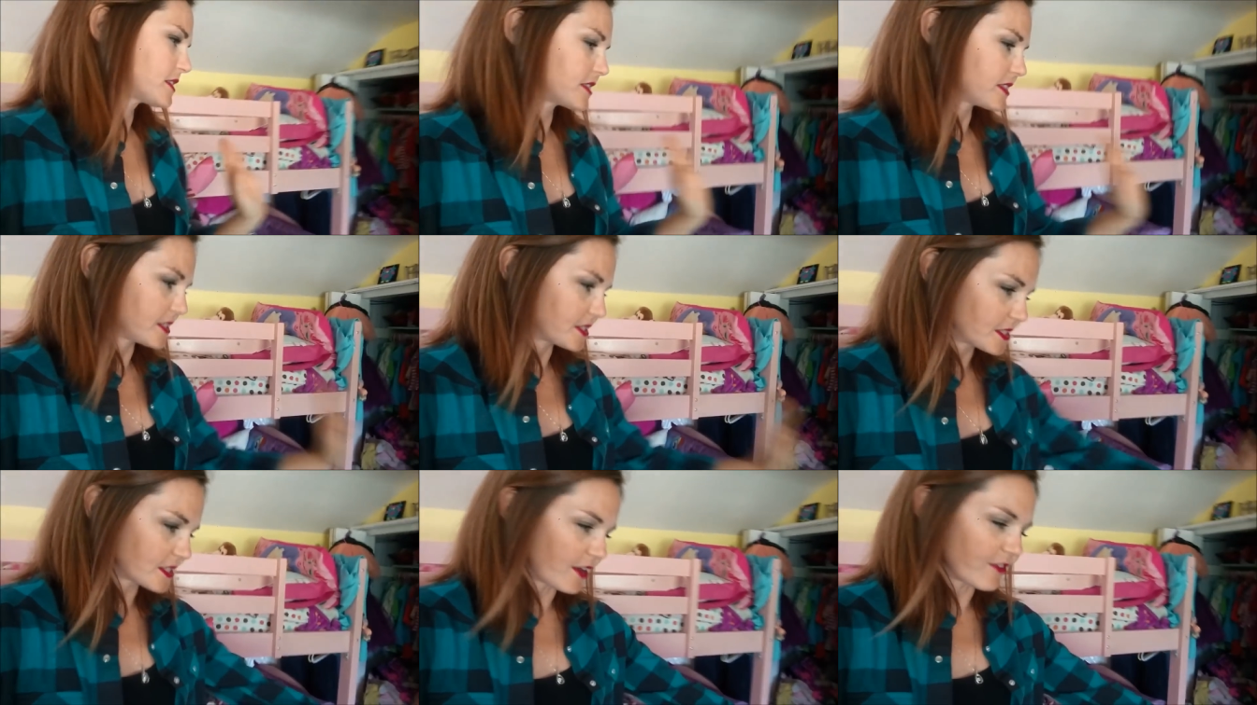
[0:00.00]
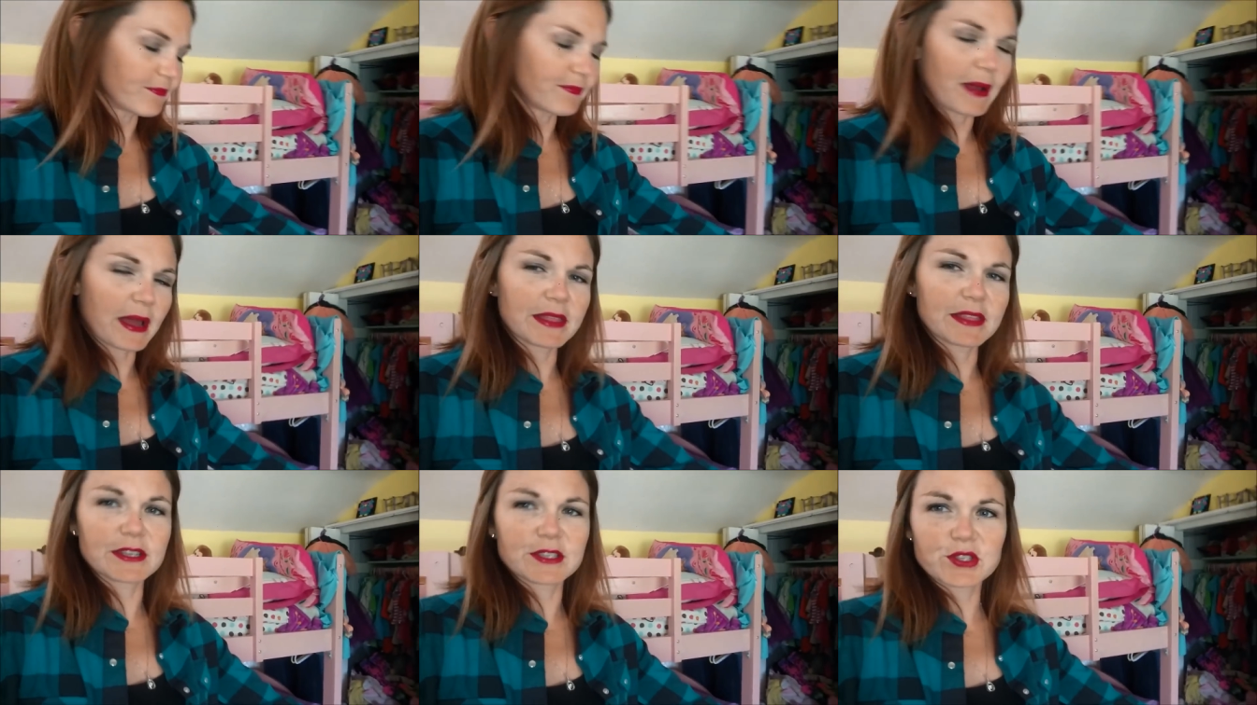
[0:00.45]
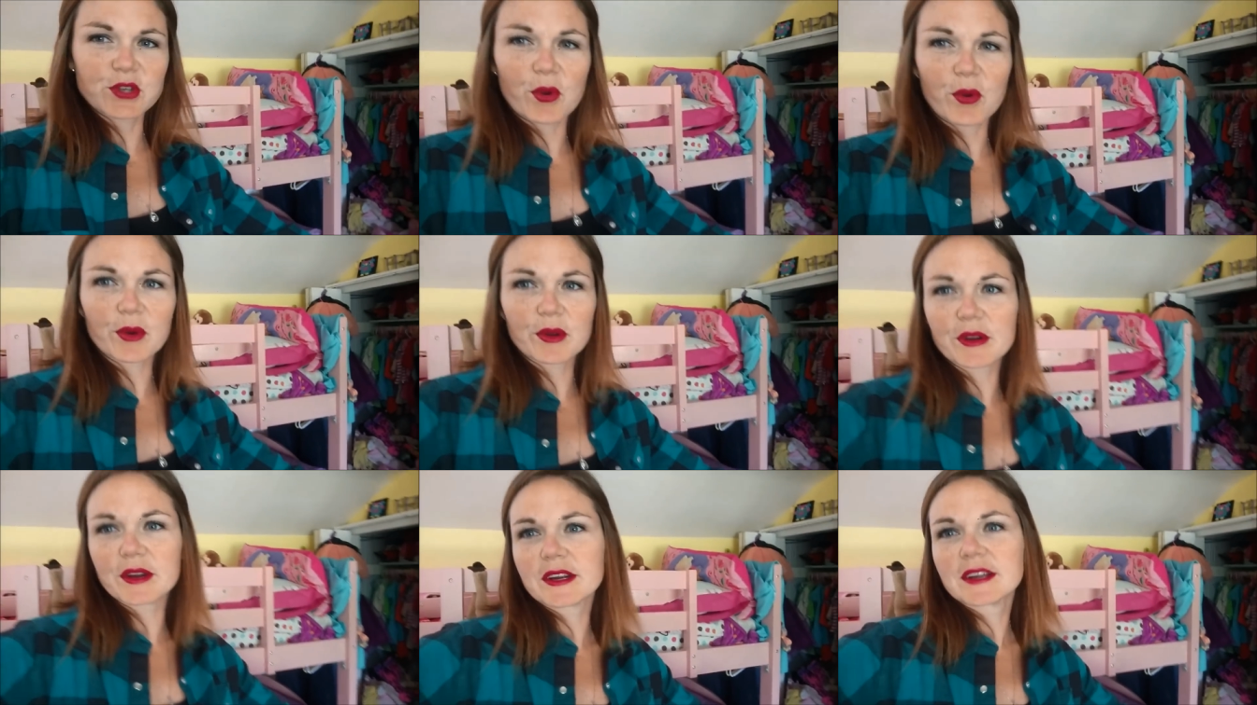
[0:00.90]
The stuff by the
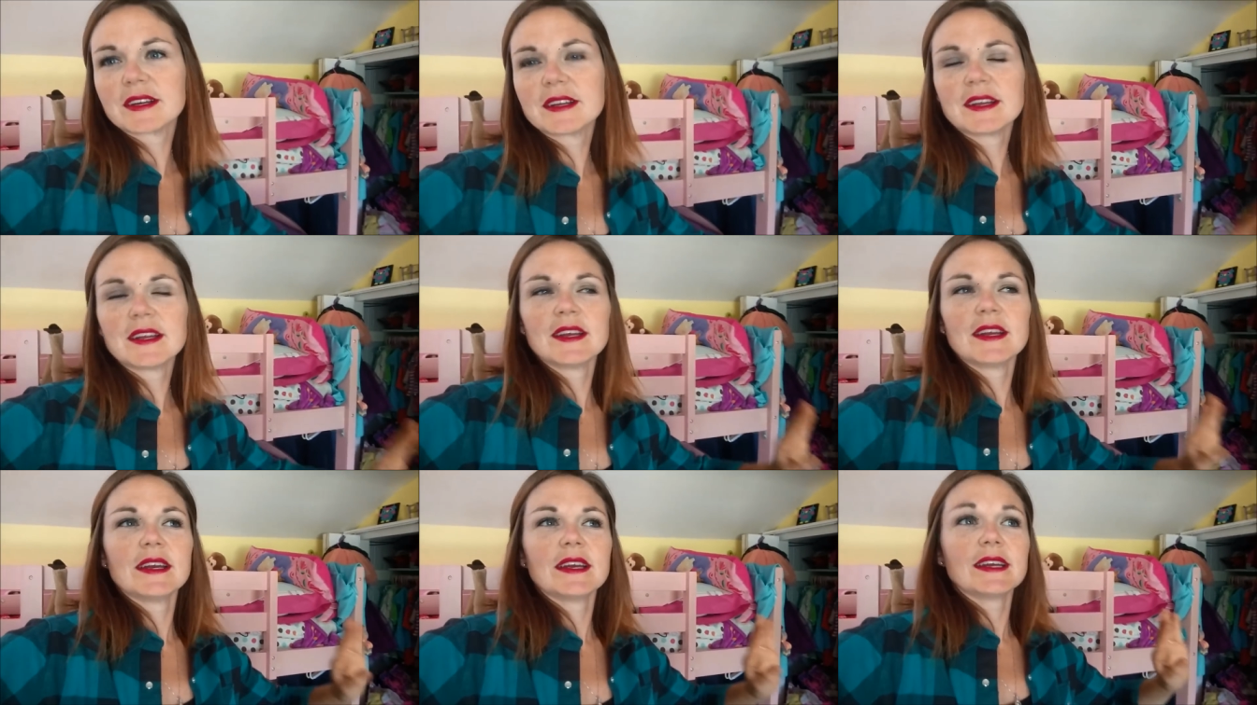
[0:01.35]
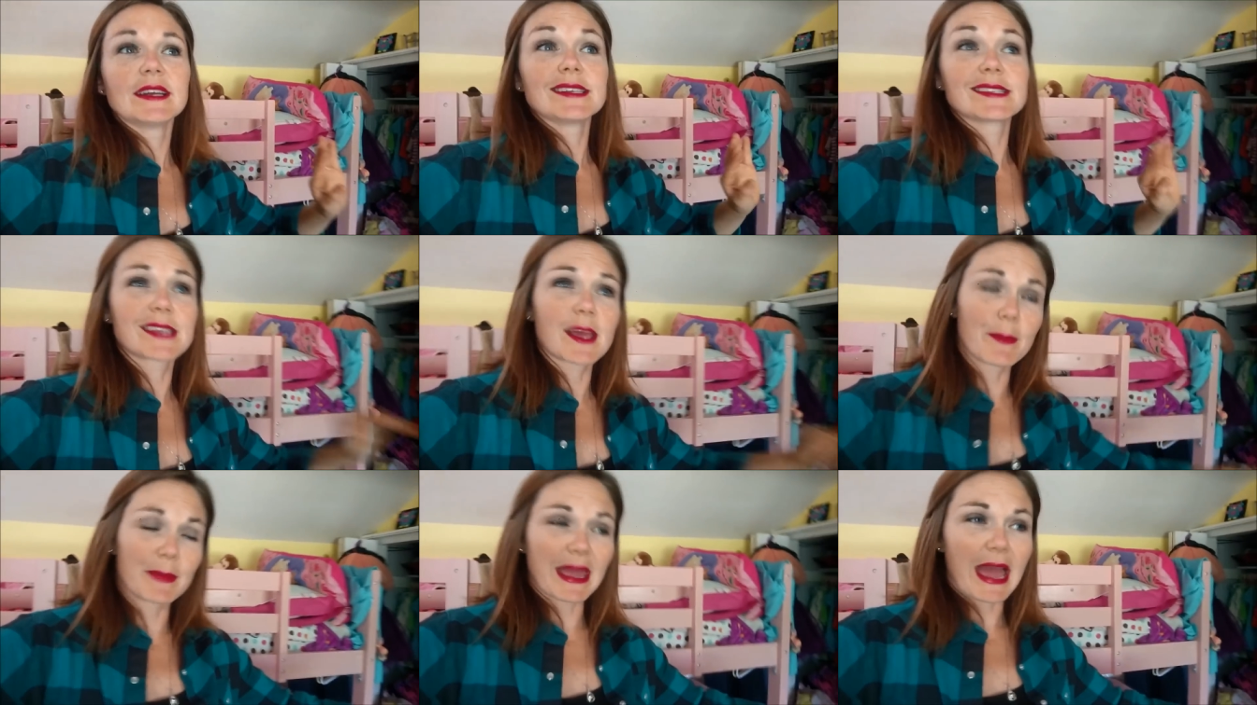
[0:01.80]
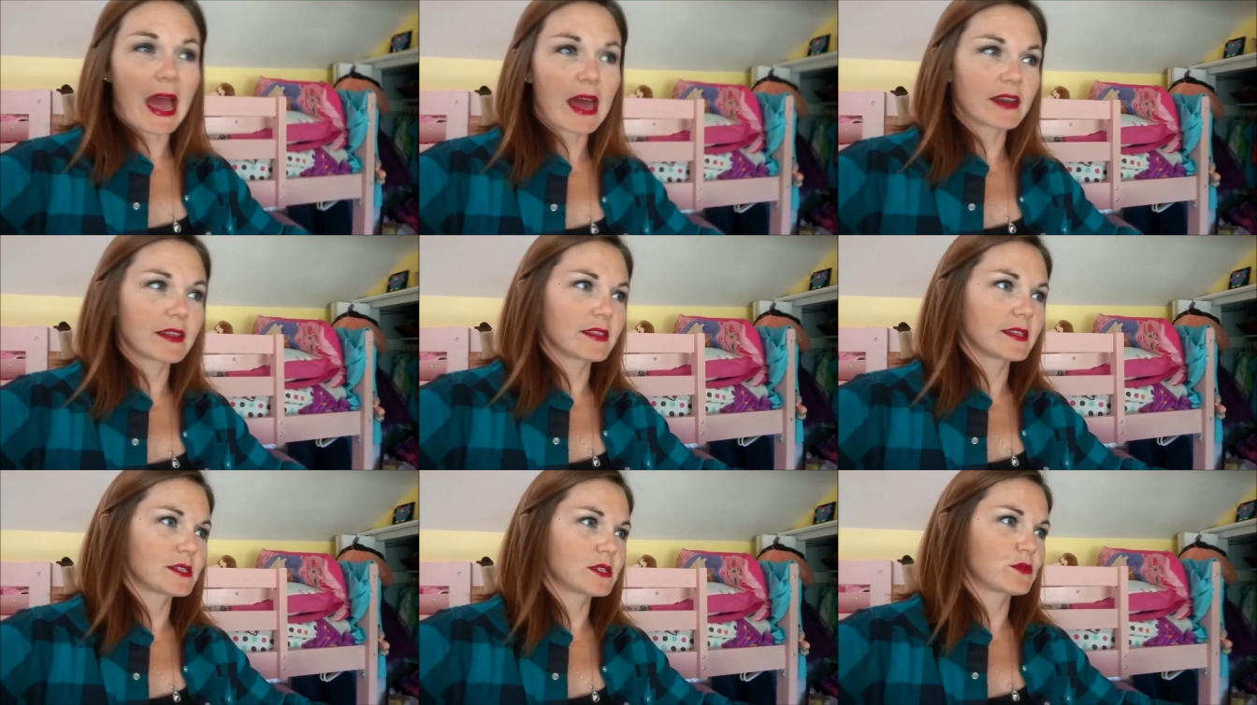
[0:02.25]
door is coming out
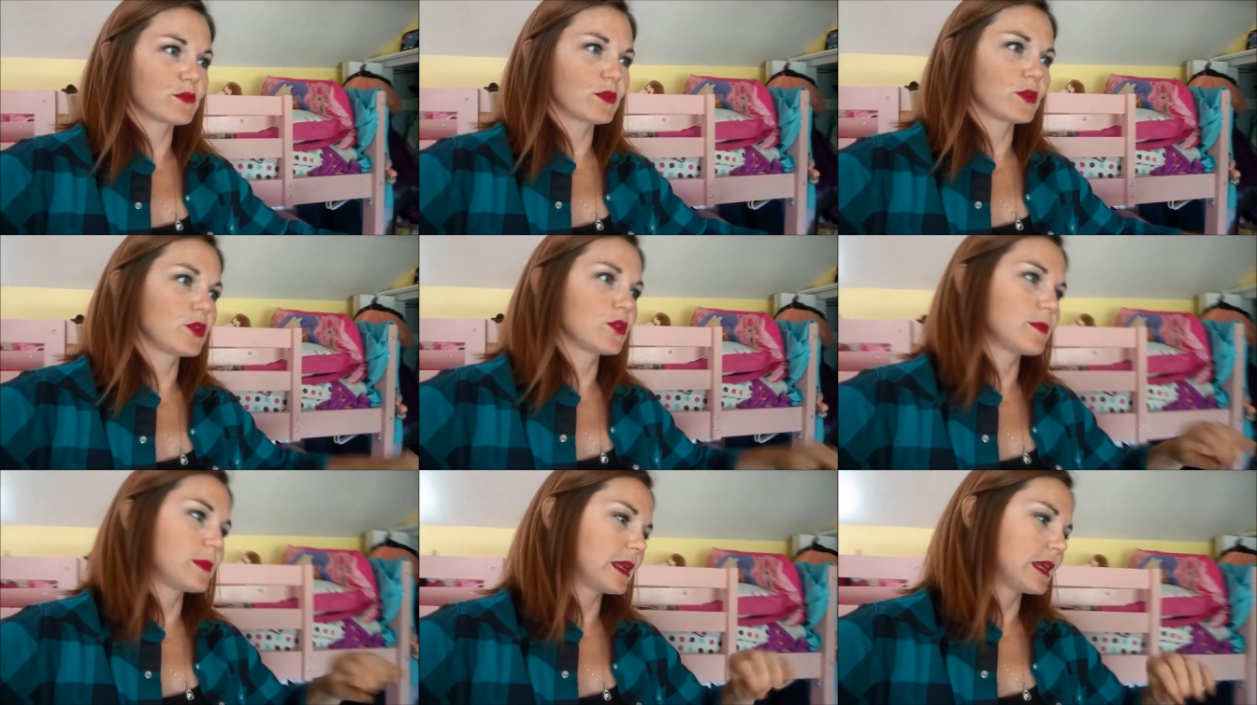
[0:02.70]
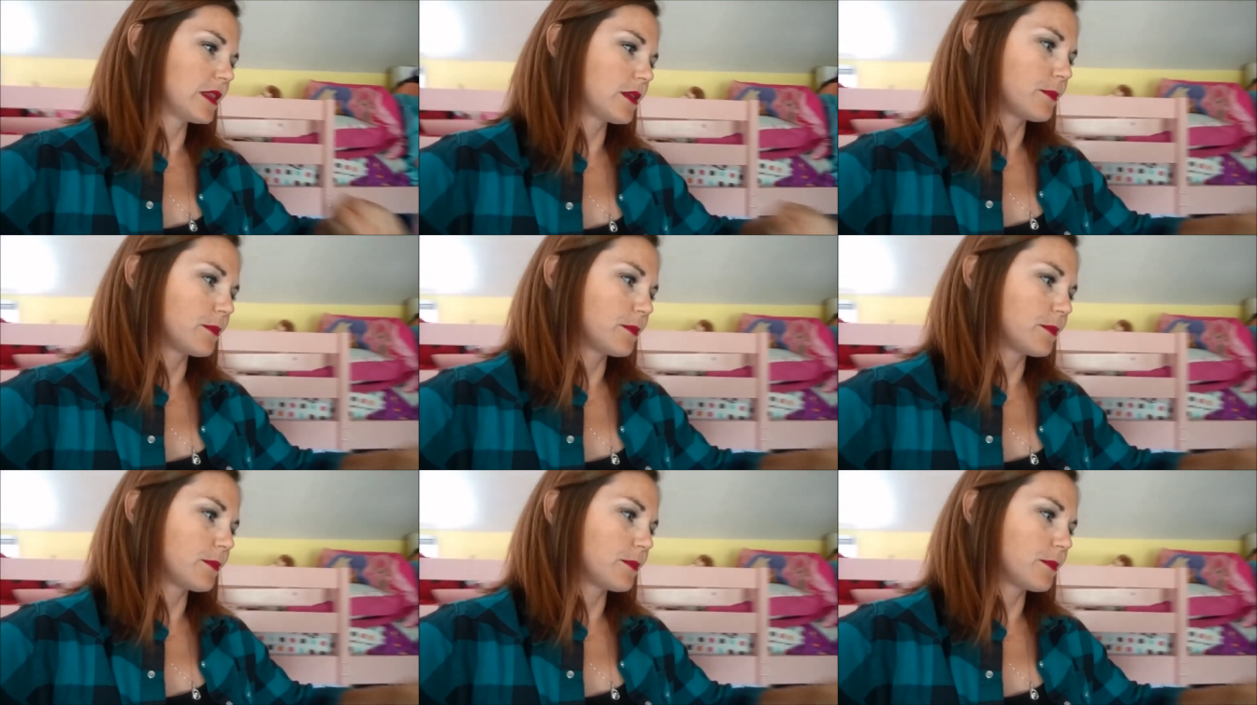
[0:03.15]
of this room and either